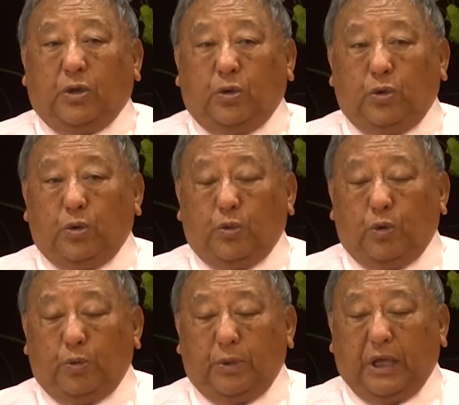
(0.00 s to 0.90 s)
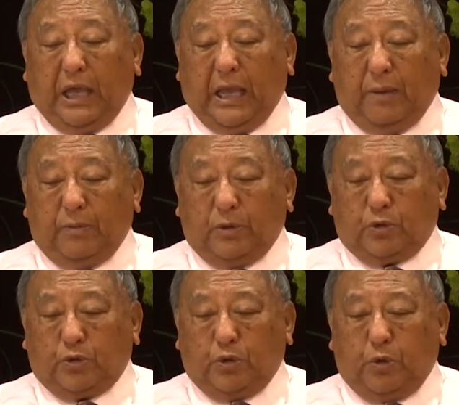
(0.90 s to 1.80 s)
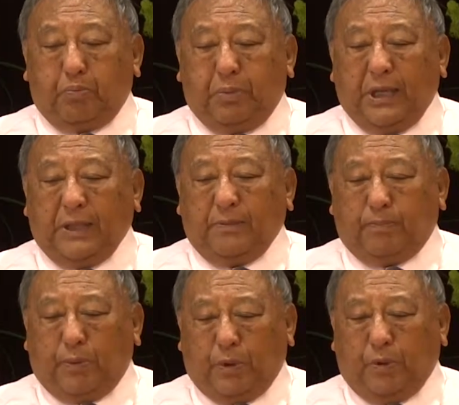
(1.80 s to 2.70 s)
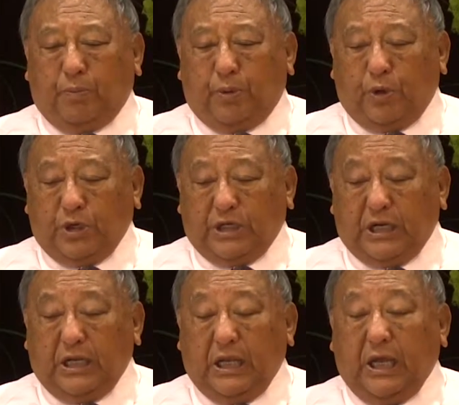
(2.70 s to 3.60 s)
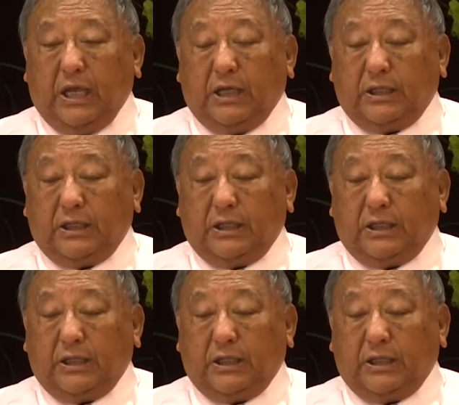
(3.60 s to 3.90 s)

you will be able to pinpoint pointedly